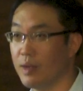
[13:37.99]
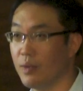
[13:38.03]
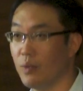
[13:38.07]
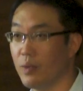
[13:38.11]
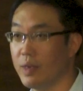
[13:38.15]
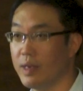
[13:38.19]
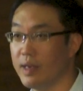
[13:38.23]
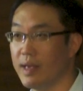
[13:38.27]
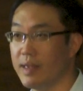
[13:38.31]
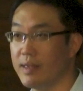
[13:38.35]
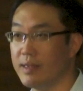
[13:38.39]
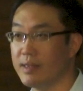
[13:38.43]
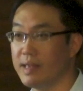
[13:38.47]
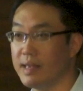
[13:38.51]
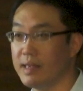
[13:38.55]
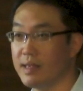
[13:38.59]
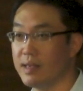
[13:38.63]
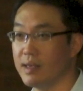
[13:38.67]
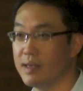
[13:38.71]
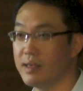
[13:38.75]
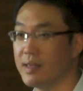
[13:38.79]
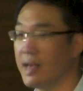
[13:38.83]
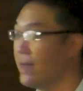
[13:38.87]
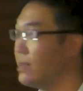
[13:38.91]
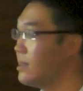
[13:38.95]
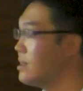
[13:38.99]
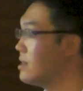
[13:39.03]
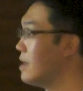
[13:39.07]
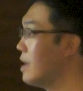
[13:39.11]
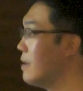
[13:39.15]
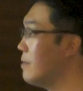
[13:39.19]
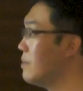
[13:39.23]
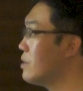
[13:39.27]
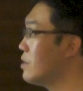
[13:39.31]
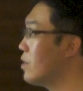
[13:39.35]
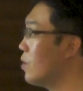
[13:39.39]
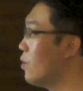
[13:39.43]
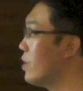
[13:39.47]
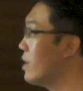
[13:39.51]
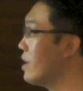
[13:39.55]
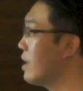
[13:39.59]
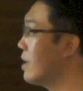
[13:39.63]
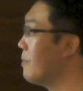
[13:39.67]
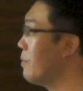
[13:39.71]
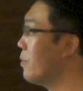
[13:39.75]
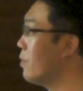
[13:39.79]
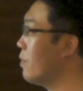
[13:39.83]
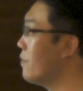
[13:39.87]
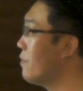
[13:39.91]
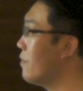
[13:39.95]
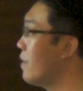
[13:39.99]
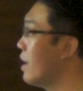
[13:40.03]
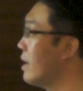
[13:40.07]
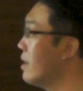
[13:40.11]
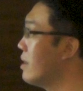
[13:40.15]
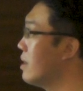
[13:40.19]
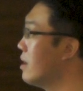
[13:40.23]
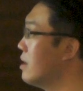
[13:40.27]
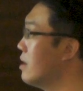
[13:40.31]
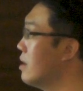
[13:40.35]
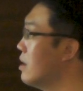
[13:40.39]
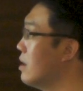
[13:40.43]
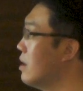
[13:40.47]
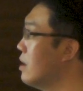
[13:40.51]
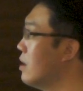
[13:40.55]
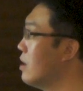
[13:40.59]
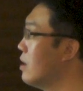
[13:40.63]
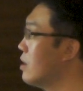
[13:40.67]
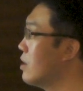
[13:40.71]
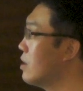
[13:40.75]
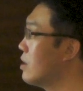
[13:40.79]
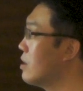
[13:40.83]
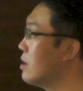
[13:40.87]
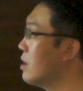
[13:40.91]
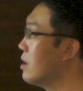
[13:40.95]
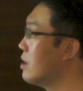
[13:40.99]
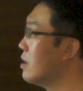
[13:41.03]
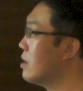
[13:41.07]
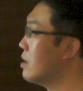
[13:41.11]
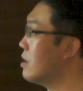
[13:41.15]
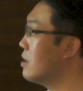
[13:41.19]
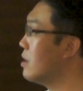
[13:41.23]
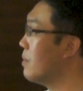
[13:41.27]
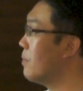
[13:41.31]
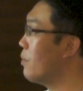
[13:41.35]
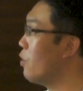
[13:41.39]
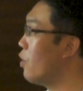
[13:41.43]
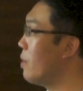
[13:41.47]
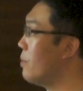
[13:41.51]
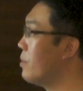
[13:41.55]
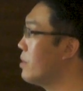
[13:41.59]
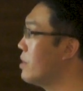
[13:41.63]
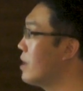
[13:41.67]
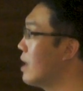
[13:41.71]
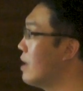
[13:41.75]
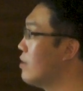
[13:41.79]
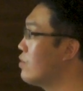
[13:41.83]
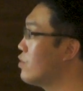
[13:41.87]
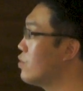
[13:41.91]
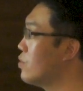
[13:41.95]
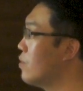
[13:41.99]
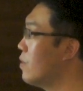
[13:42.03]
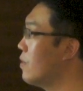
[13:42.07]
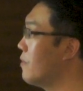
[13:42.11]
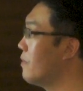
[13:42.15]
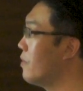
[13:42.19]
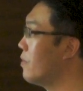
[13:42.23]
we can synthesize them, so we can provide the proper control.